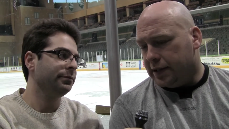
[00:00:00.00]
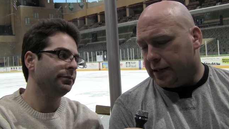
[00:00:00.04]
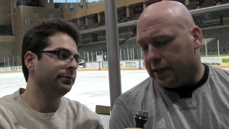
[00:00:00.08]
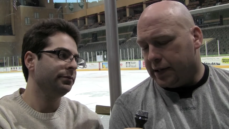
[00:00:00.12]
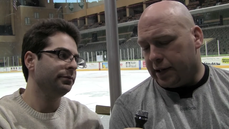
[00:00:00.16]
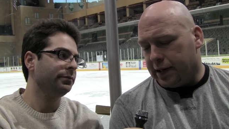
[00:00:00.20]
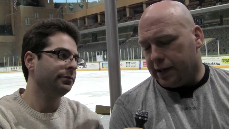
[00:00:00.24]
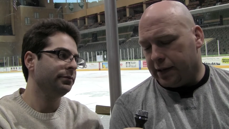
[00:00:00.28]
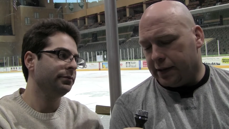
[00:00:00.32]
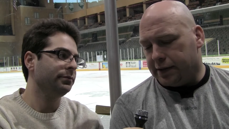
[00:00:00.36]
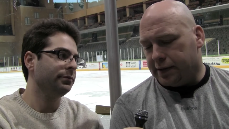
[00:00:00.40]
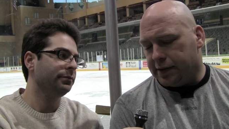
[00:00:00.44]

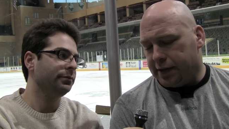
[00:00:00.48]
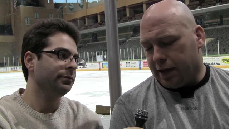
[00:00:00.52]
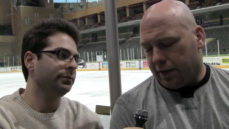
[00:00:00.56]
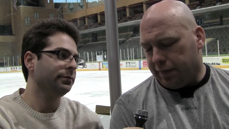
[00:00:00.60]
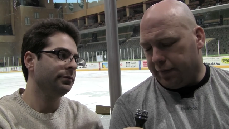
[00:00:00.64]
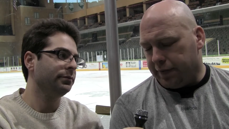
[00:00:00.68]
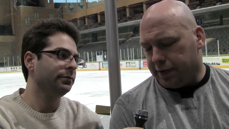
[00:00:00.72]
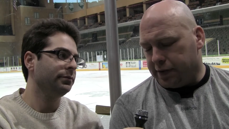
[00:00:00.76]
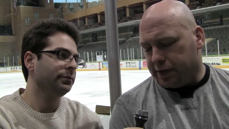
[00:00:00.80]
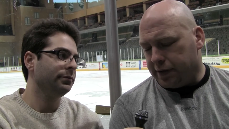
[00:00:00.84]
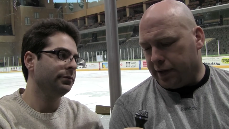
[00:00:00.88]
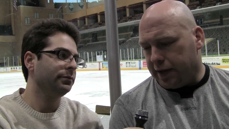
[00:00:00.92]
Speaker 1: Uh,
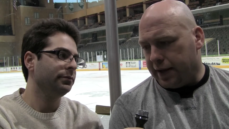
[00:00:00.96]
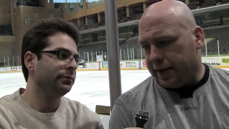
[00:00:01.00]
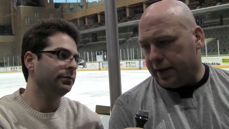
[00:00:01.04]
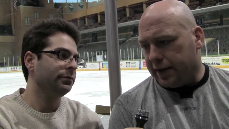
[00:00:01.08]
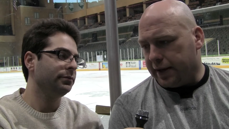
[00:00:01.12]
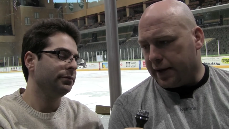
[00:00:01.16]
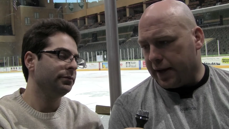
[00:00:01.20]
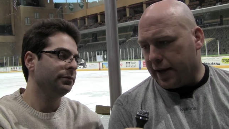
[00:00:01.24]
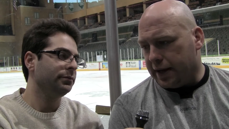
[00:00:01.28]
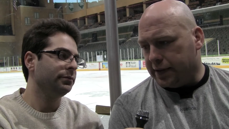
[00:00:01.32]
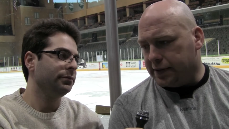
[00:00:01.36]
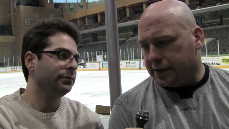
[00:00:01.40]
selfishly, I
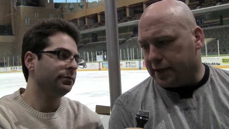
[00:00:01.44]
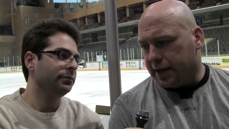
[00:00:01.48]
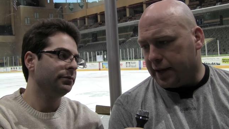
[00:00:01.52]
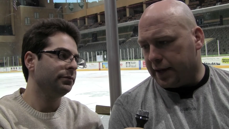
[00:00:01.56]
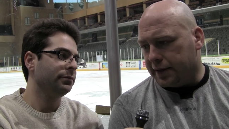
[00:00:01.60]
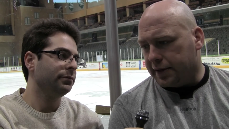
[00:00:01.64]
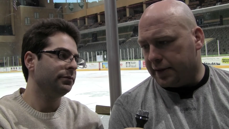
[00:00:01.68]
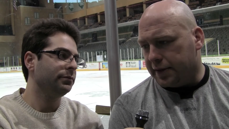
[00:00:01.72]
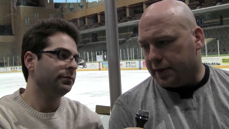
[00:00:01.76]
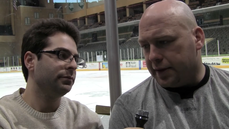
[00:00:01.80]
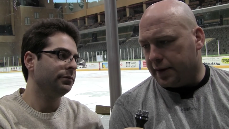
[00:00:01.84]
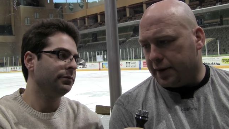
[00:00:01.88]
think guys
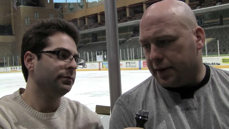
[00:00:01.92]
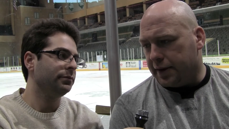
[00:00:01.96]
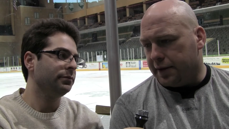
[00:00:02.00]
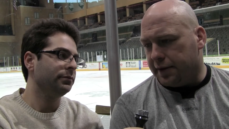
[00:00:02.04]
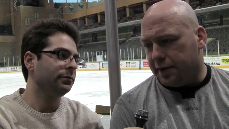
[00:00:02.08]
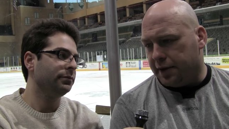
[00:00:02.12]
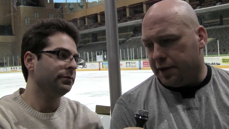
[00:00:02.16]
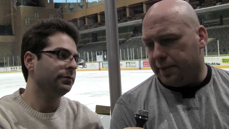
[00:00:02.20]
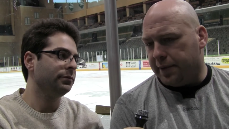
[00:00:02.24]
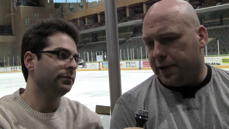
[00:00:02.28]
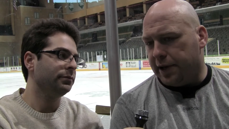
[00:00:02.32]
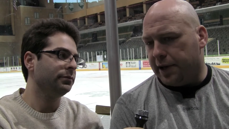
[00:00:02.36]
got uh, a
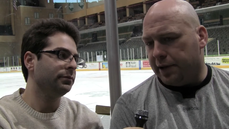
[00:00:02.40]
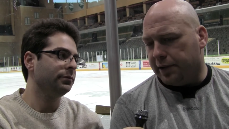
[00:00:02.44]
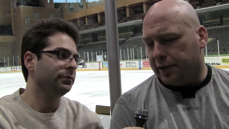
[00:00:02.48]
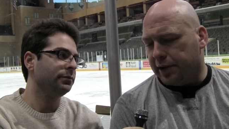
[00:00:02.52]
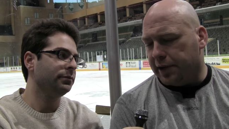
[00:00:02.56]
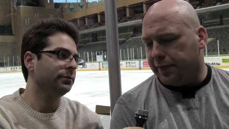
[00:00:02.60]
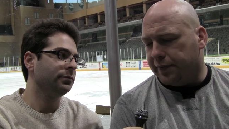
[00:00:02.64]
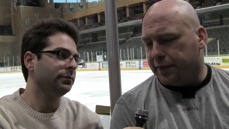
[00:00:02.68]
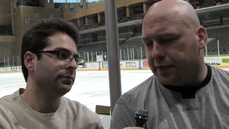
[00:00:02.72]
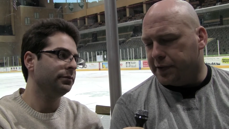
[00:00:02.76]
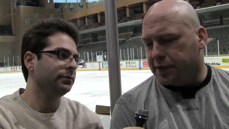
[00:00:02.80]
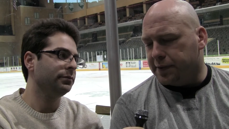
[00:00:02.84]
little bit
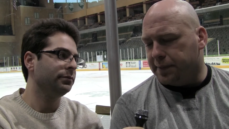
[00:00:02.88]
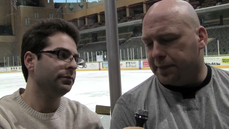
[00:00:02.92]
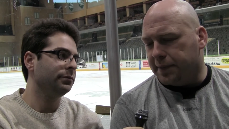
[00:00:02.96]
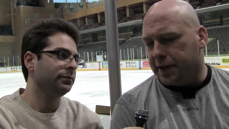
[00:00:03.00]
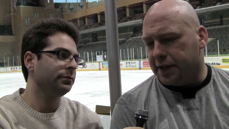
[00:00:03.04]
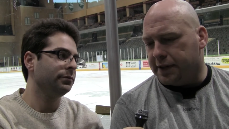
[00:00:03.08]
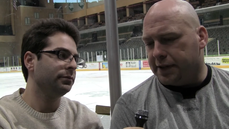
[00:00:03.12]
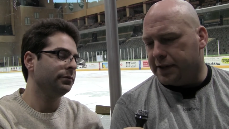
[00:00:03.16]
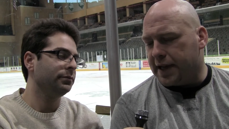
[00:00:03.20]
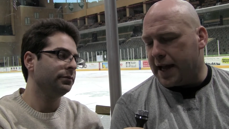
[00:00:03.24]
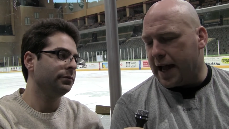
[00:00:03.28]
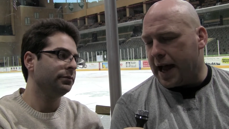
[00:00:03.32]
hungry for some
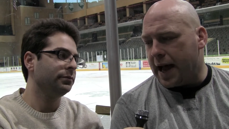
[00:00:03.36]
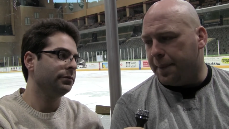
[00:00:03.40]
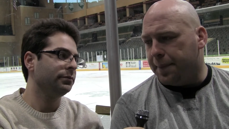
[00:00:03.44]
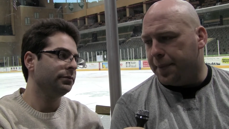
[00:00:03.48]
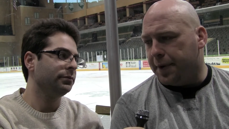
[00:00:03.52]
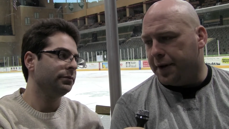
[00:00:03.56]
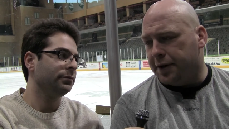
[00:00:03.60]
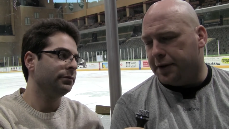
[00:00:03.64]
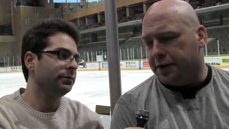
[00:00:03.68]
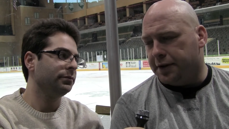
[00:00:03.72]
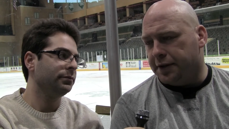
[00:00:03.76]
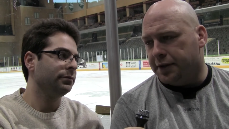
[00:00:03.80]
things to
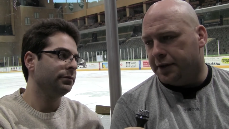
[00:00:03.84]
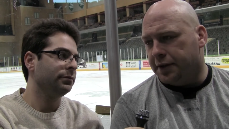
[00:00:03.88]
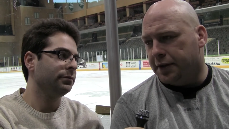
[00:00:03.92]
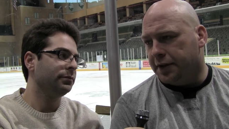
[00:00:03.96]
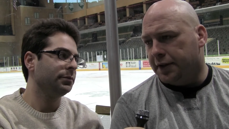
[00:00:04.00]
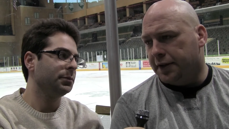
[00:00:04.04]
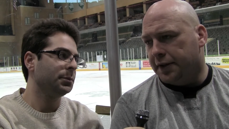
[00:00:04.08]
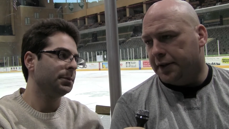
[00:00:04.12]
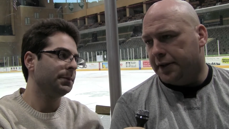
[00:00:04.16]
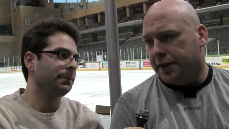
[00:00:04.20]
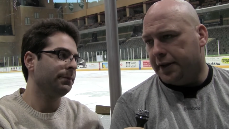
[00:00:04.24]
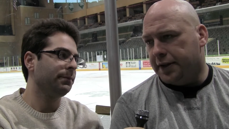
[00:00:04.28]
happen, and
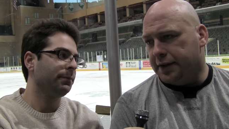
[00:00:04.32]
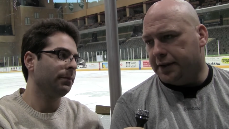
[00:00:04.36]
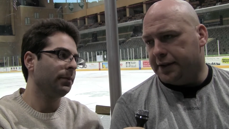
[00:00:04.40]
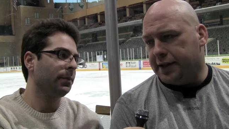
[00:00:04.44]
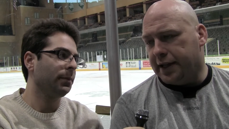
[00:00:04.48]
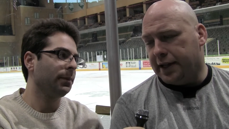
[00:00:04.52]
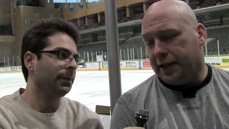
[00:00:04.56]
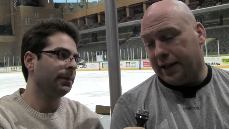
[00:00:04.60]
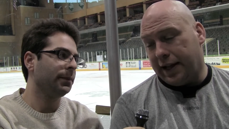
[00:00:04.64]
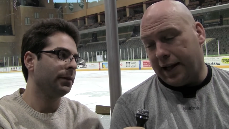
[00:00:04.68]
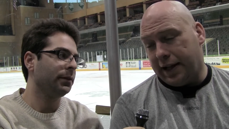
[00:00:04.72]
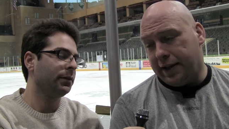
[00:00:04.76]

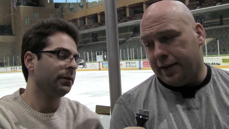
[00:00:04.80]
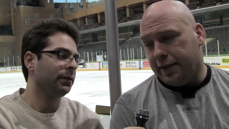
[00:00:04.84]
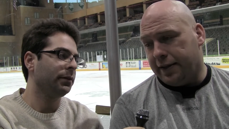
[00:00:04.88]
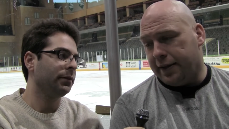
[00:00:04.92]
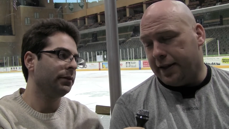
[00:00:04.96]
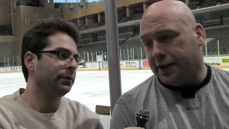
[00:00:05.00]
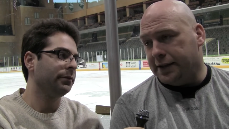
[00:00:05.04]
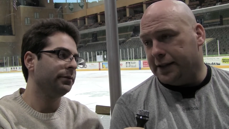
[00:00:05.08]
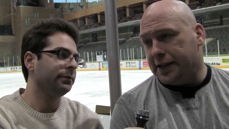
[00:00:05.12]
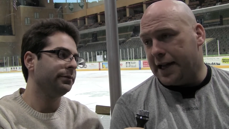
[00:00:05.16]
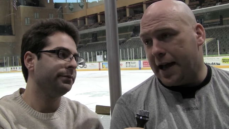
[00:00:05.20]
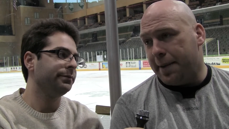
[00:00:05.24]
instead of letting
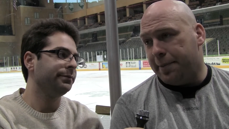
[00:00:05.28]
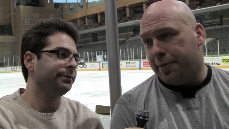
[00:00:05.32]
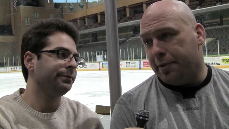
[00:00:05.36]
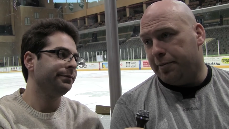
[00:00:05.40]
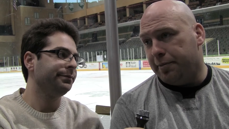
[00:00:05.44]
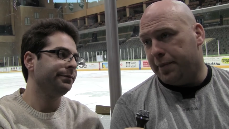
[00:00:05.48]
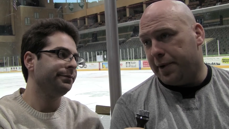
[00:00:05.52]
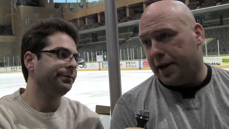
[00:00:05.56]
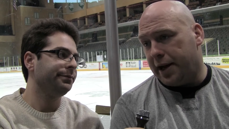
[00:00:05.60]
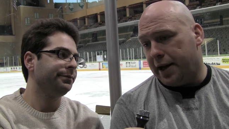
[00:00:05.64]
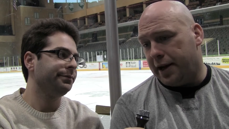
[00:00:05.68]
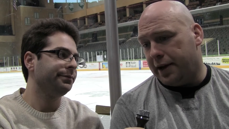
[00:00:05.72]
things
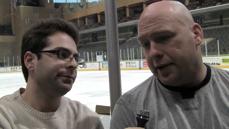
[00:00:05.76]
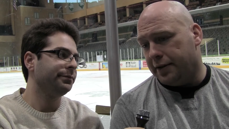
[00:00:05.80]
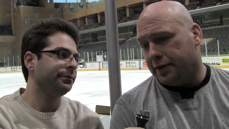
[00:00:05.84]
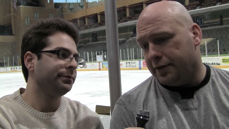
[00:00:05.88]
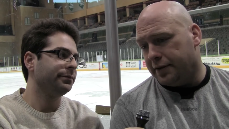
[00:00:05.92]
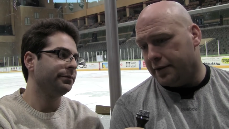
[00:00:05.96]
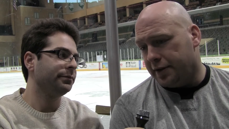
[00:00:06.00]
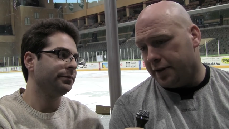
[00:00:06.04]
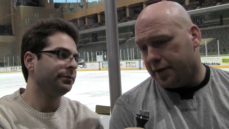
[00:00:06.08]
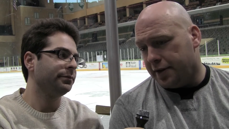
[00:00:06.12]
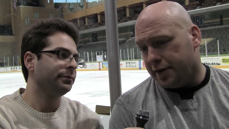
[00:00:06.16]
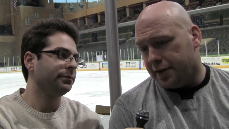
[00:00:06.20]
happen by
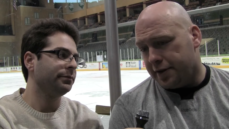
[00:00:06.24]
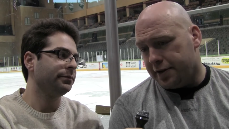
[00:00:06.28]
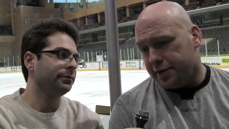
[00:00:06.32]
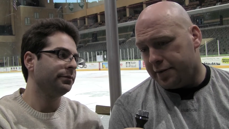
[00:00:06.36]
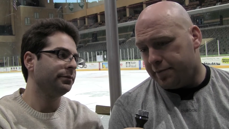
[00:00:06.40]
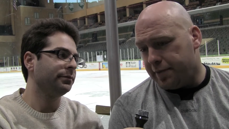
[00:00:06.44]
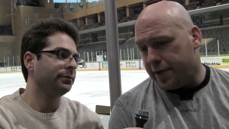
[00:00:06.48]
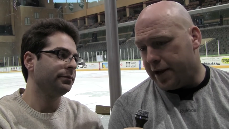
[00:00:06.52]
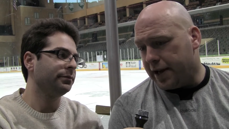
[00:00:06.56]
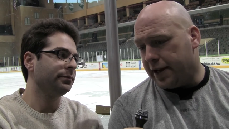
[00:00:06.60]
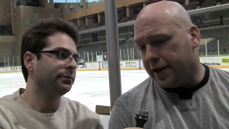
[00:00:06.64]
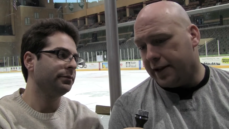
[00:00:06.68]

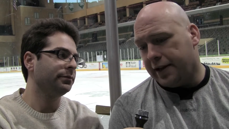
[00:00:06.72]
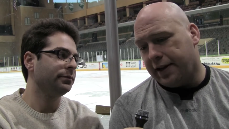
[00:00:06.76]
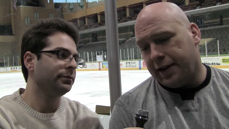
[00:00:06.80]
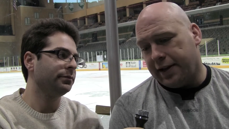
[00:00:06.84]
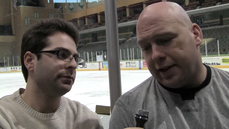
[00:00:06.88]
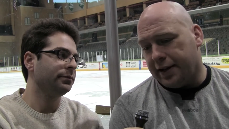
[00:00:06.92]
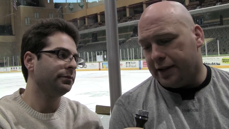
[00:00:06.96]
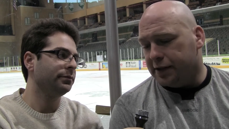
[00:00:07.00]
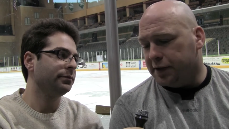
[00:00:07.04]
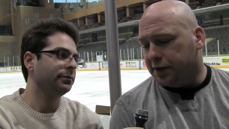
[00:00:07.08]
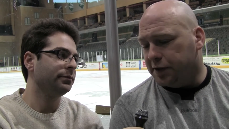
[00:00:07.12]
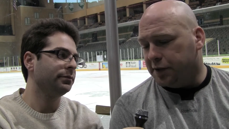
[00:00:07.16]
making
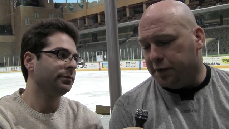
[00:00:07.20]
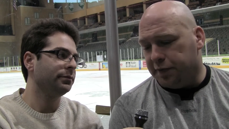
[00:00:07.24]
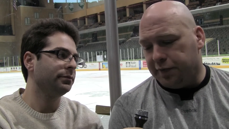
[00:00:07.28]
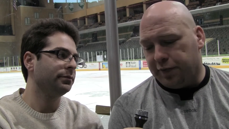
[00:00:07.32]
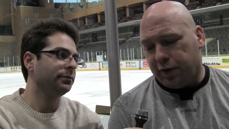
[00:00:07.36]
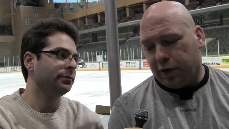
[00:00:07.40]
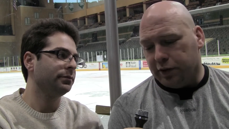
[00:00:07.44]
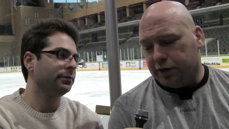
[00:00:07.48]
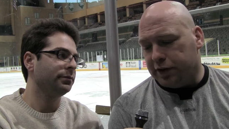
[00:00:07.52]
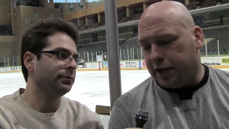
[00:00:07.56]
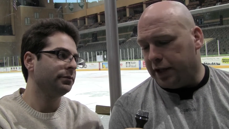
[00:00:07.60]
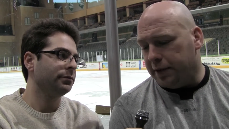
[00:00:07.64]
a, a uh, Sioux
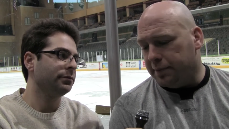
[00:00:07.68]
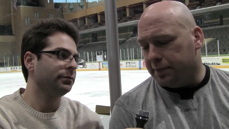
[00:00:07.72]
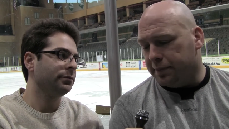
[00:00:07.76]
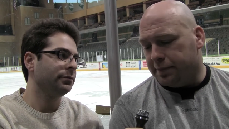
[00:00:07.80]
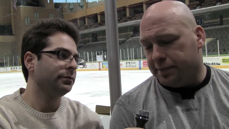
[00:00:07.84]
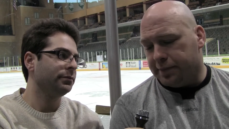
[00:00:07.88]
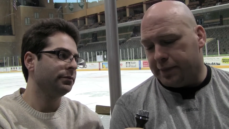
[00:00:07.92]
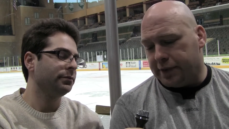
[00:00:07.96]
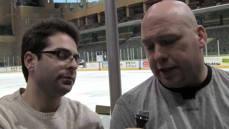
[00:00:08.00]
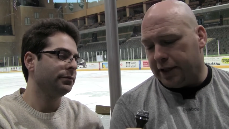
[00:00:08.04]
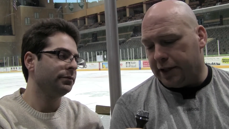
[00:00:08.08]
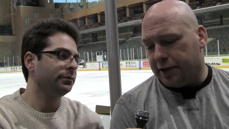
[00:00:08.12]
Fall
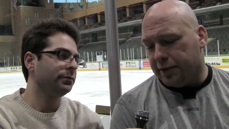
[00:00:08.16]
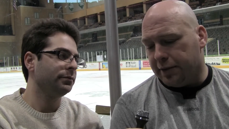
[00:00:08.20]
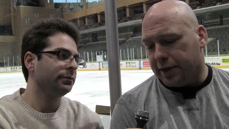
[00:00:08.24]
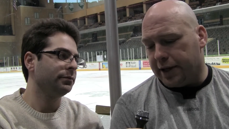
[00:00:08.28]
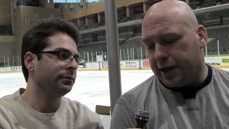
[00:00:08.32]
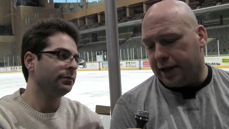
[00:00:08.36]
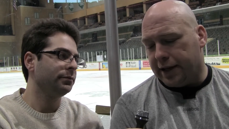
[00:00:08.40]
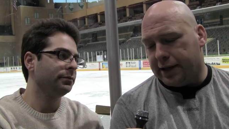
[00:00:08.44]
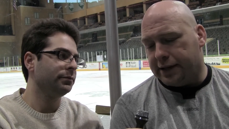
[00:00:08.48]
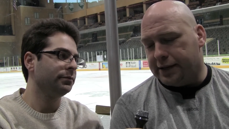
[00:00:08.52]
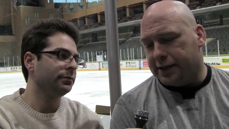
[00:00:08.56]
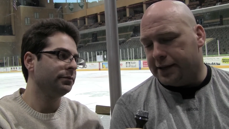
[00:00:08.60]
team, you know,
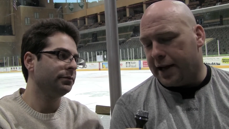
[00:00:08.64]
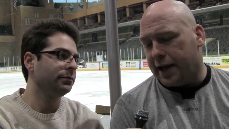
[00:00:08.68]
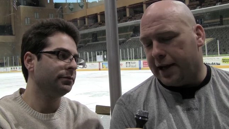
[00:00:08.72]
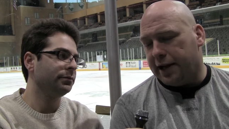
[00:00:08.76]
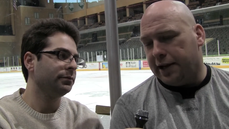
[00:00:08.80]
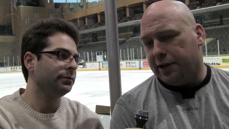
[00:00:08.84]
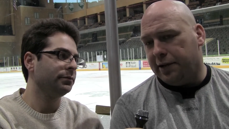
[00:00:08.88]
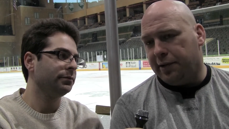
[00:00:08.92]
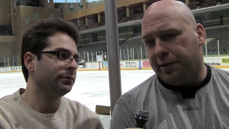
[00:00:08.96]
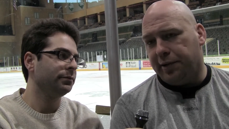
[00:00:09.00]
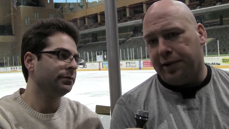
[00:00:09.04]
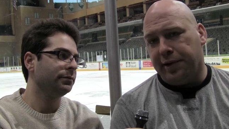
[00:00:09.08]
get
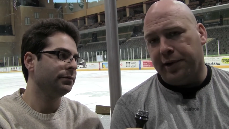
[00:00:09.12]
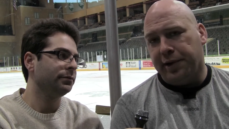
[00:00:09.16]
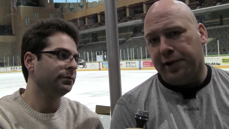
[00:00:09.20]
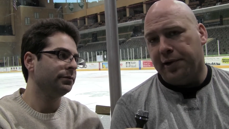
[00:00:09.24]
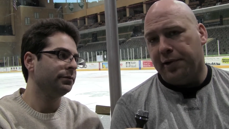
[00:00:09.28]
excited or